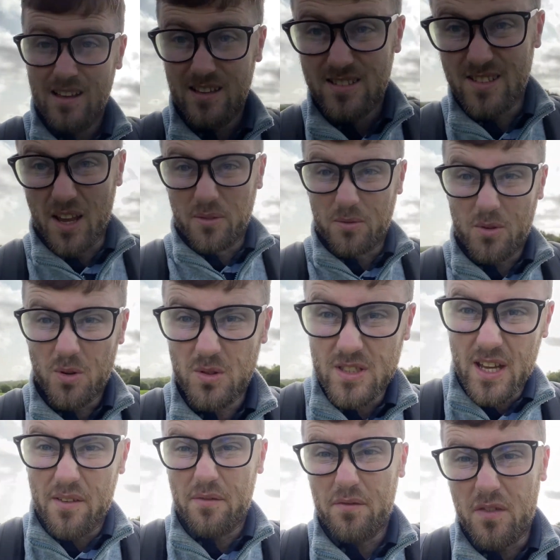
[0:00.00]
So caught
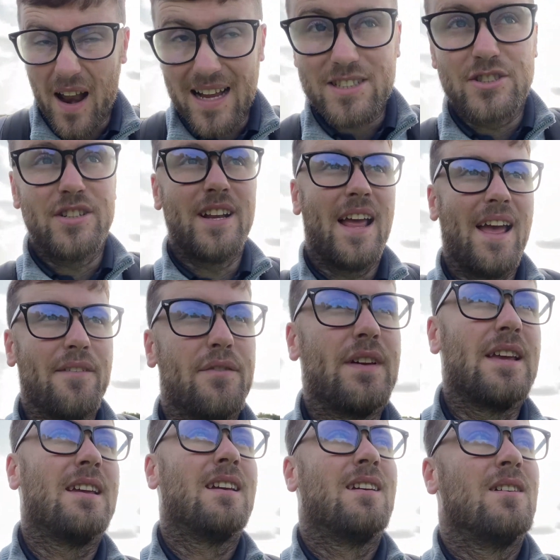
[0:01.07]
it a fraction
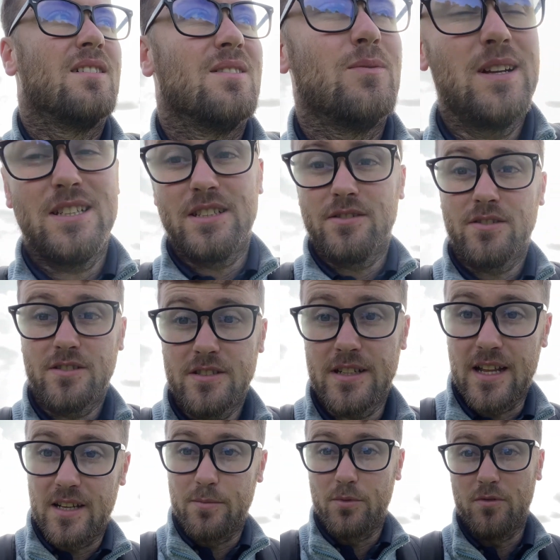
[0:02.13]
heavy, which is
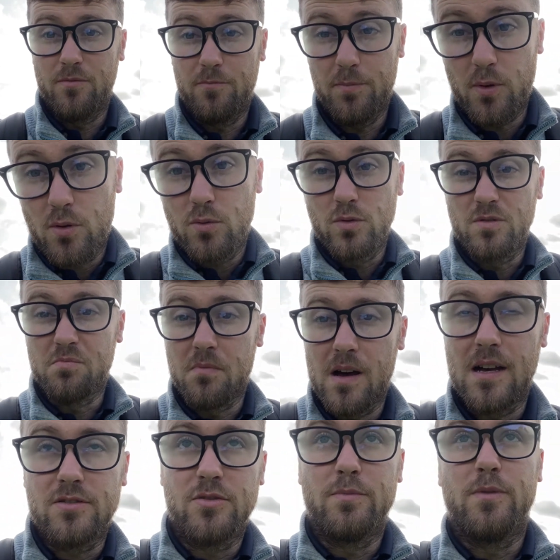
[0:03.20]
understandable. Ball was
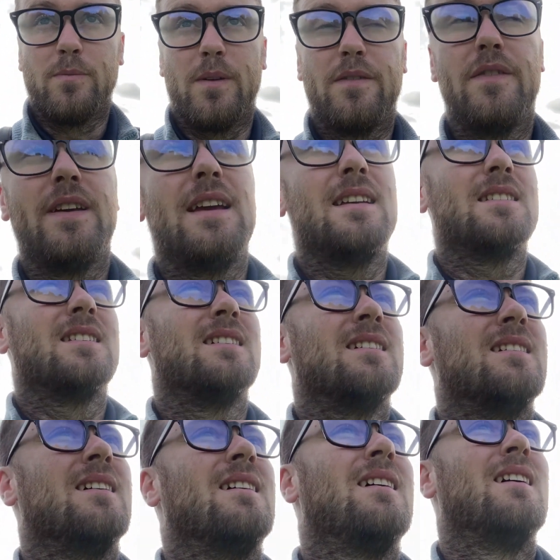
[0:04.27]
miles above my feet.
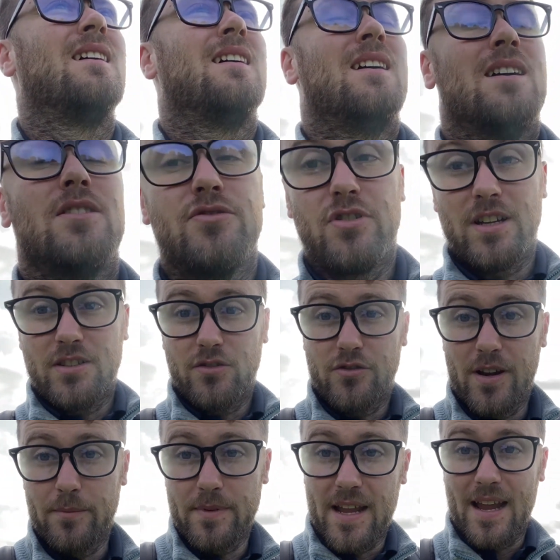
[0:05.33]
Tried to
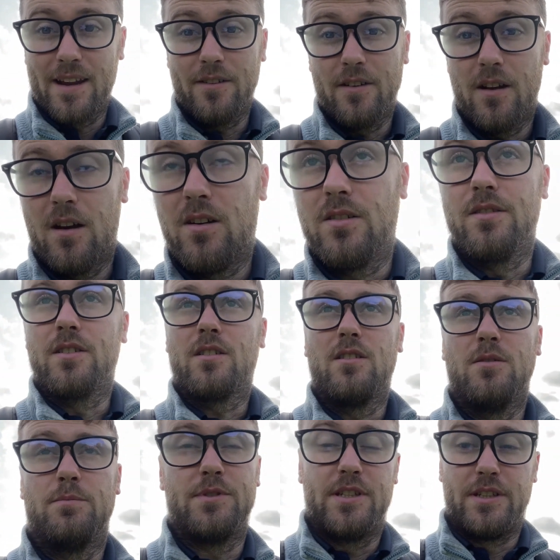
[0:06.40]
grip down on the
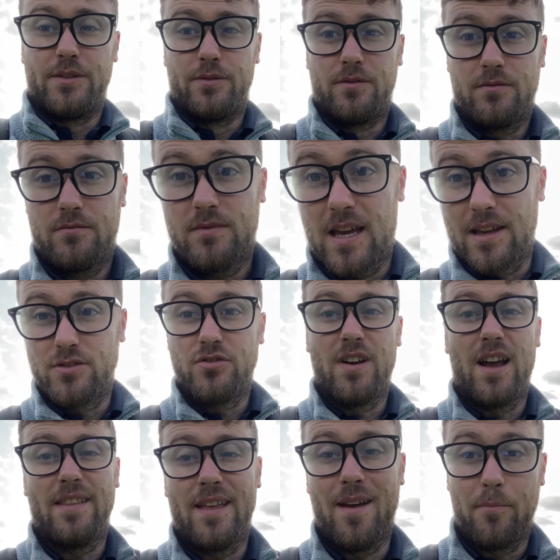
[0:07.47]
club to
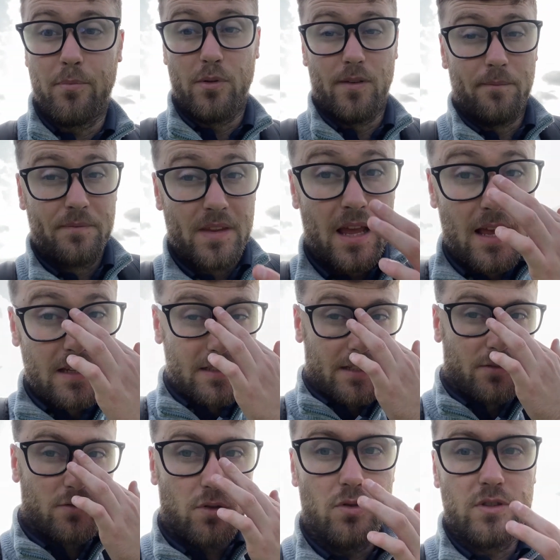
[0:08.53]
counteract that, but still
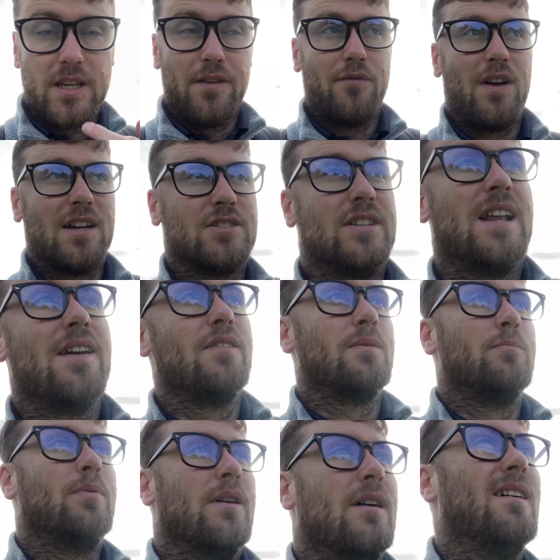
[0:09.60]
caught it a fraction heavy.
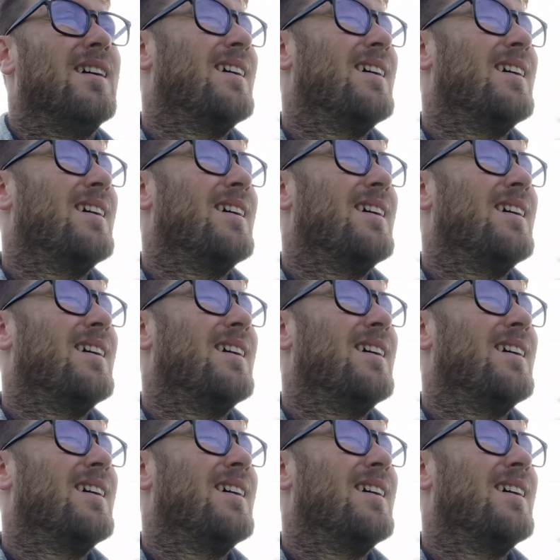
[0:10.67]
But